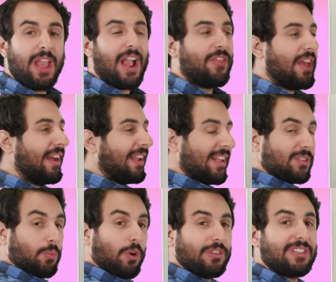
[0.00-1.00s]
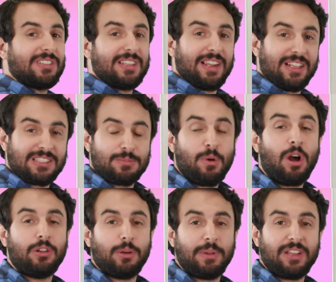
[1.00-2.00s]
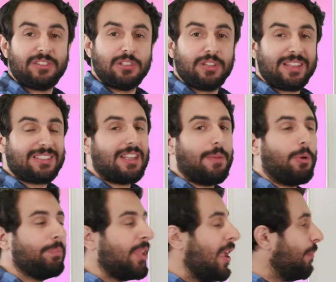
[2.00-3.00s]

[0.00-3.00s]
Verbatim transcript: and then it gets worse as they get smaller because they're less stable.